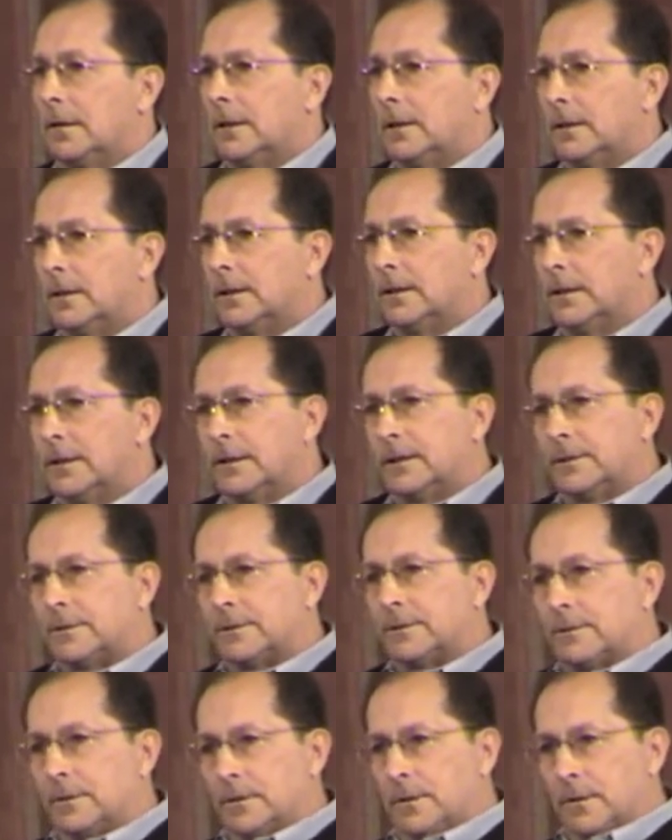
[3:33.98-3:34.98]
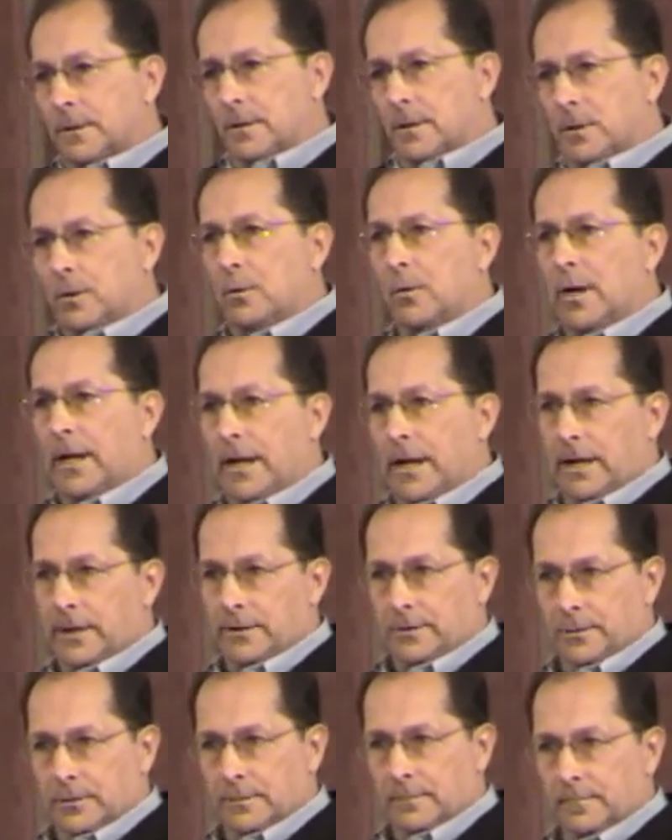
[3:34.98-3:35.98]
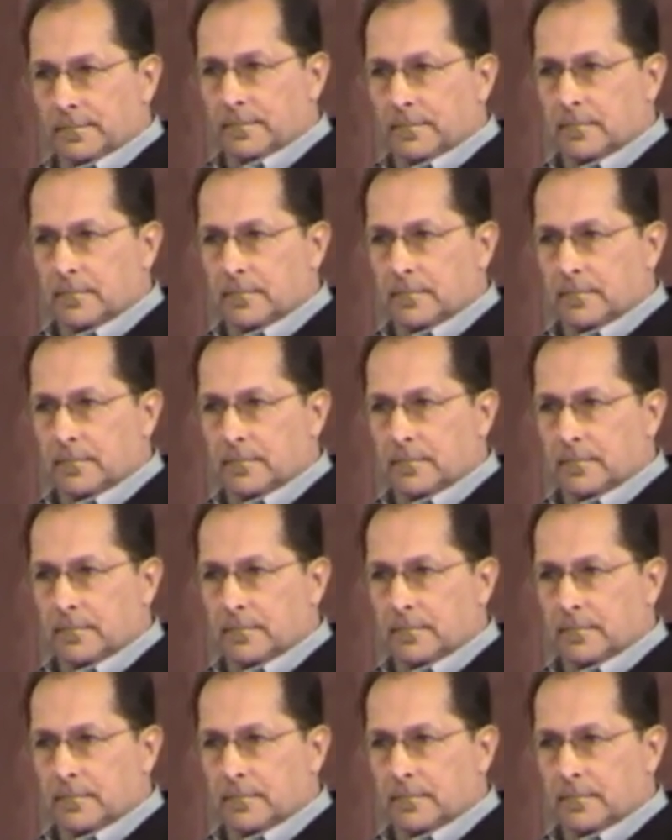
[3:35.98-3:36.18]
And in this new age,